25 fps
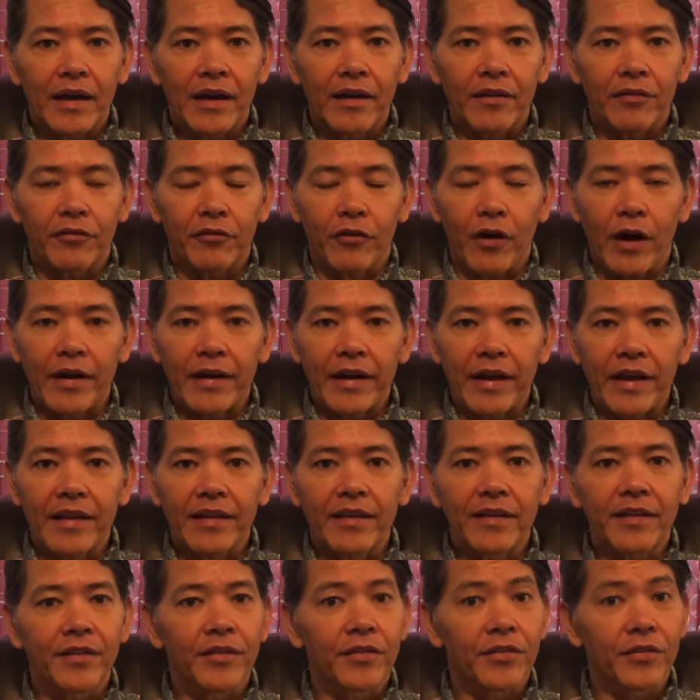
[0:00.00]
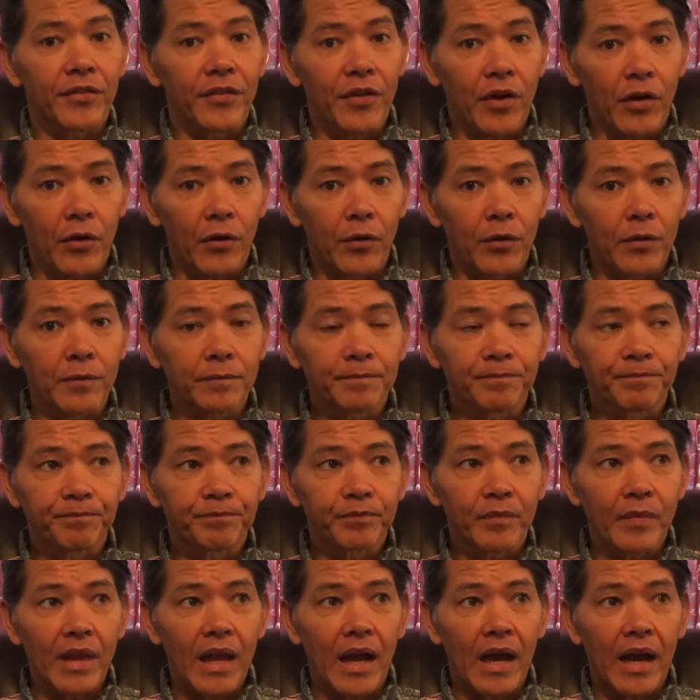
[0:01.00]
Friday. So
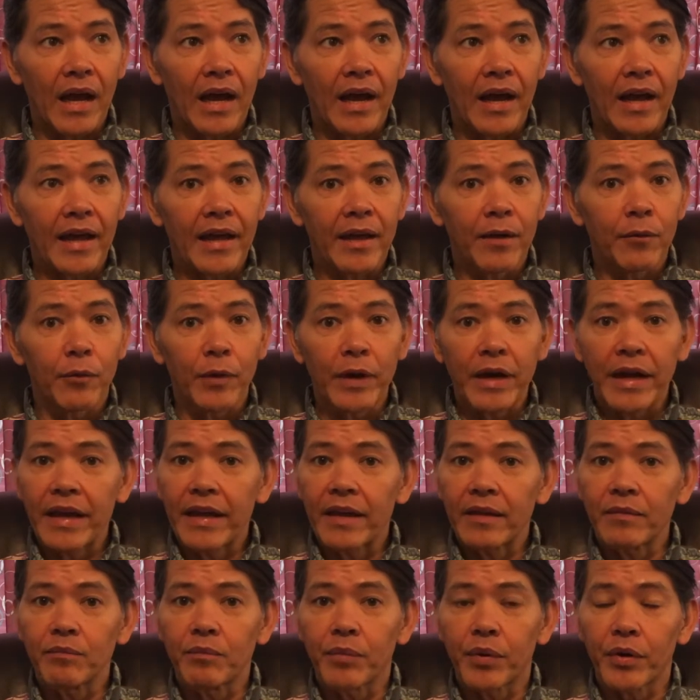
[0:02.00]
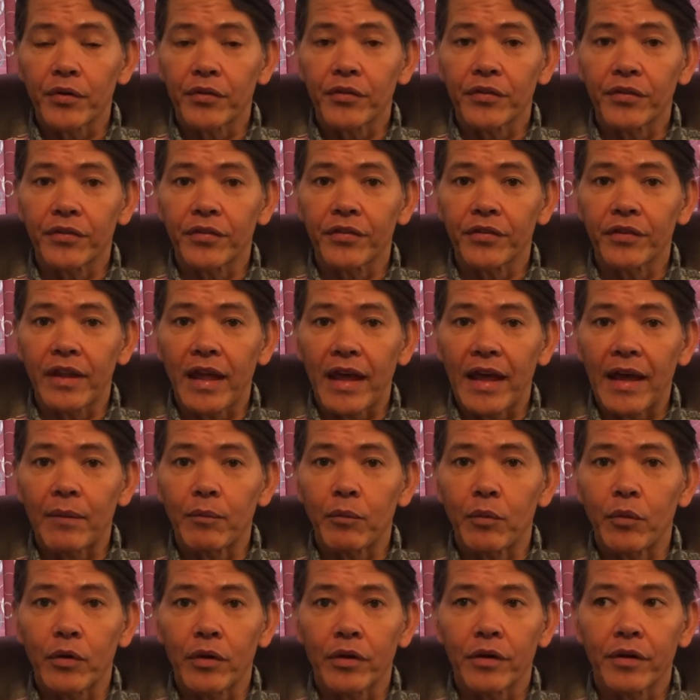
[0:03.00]
I went ahead and purchased lab
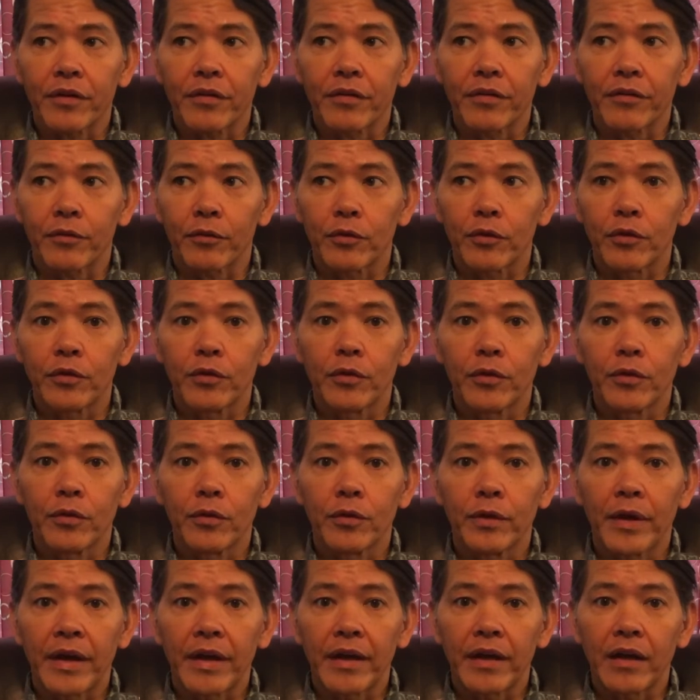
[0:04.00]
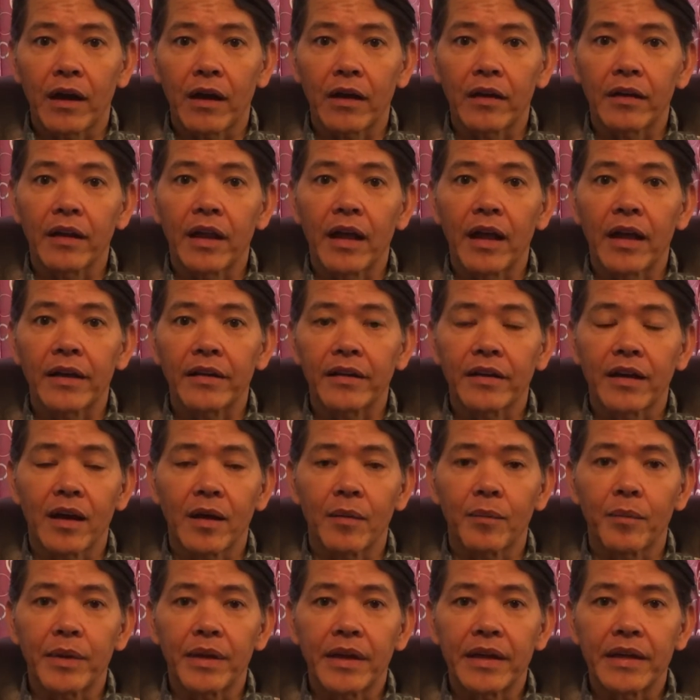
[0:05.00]
work through an online
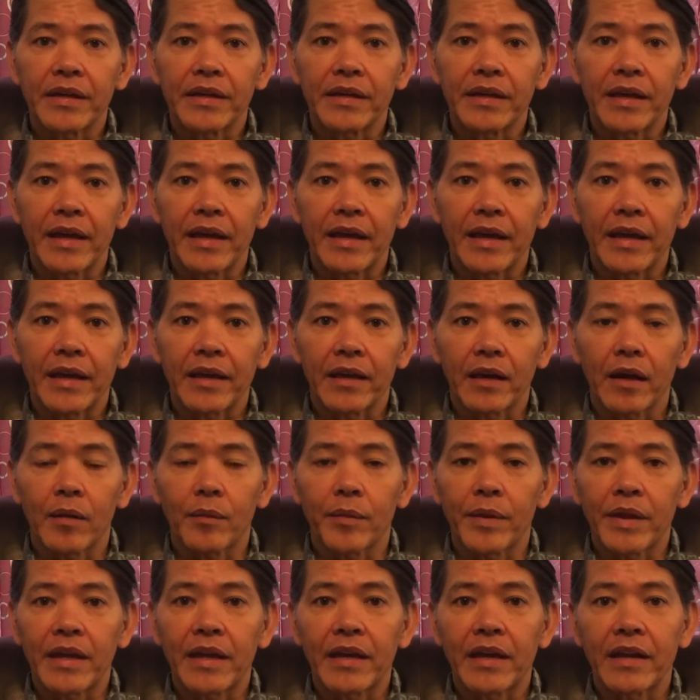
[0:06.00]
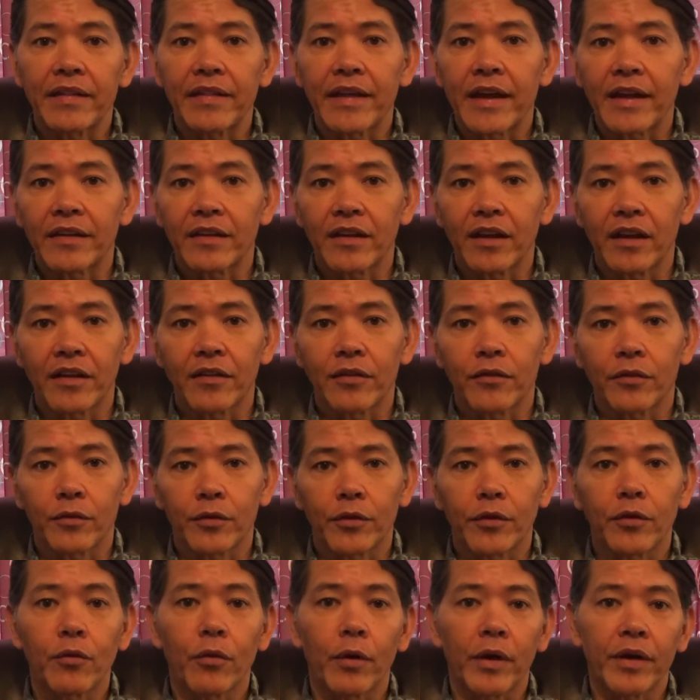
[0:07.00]
company, and I'll be getting that done through
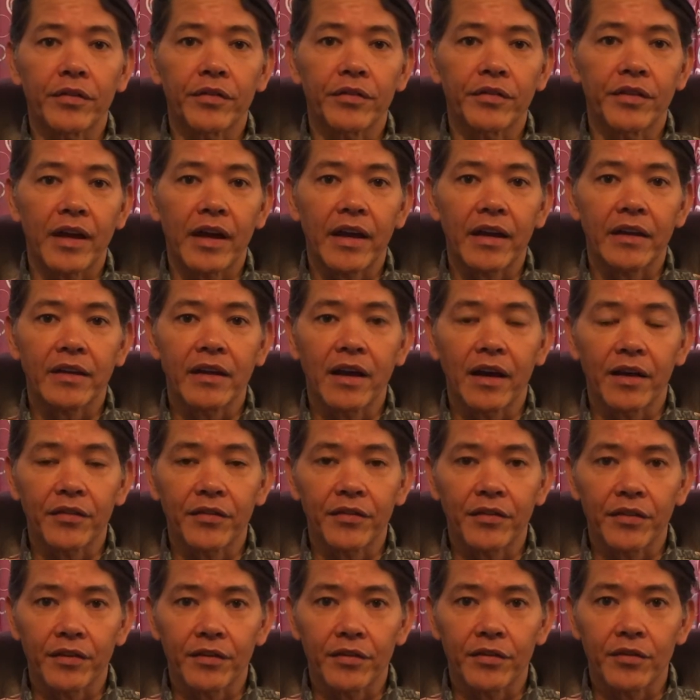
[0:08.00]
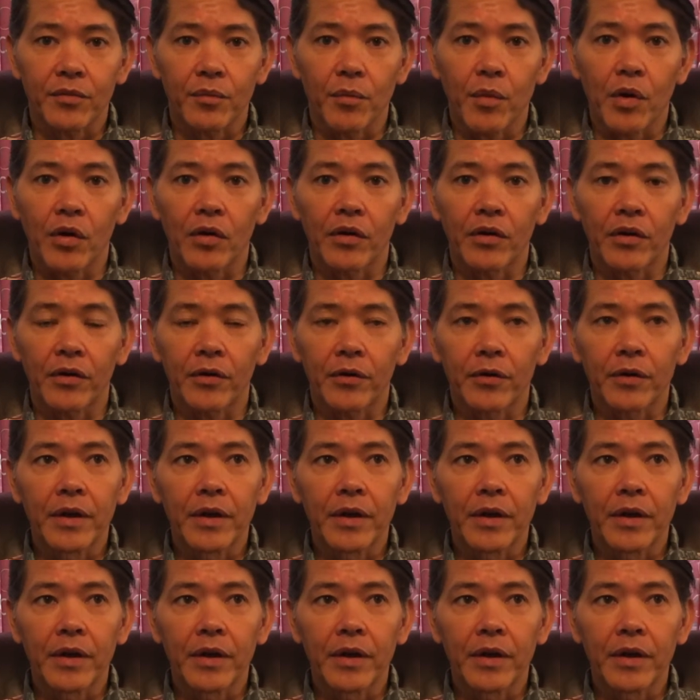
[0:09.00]
Quest Diagnostics tomorrow.